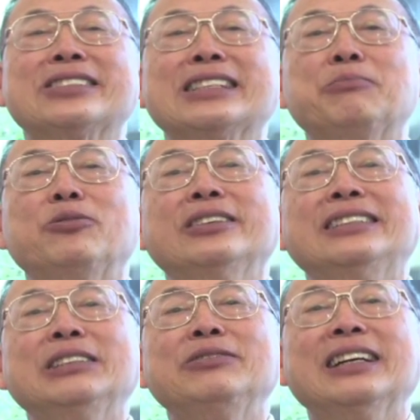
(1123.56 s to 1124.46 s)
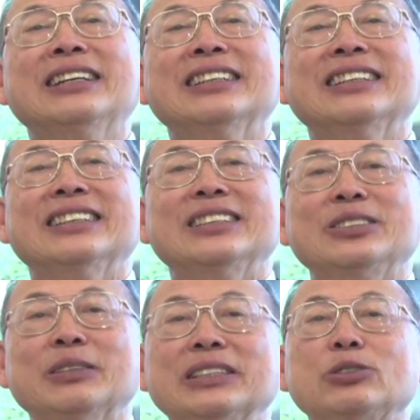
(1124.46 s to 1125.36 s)
to Singapore and live there,
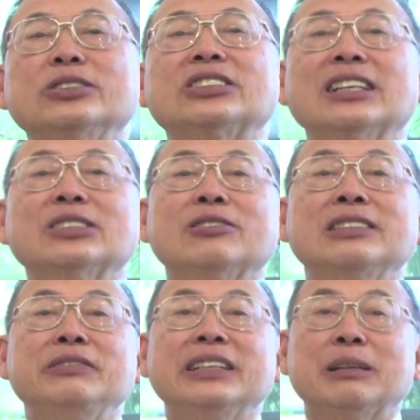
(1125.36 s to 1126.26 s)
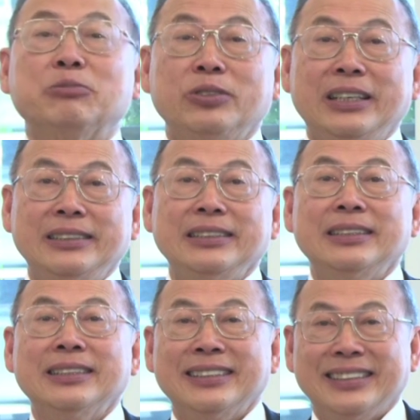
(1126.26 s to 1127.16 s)
you have a good chance of living up to
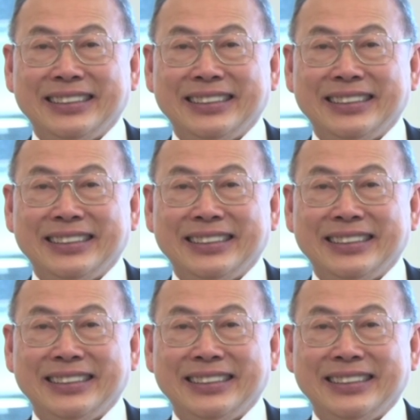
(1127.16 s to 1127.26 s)
80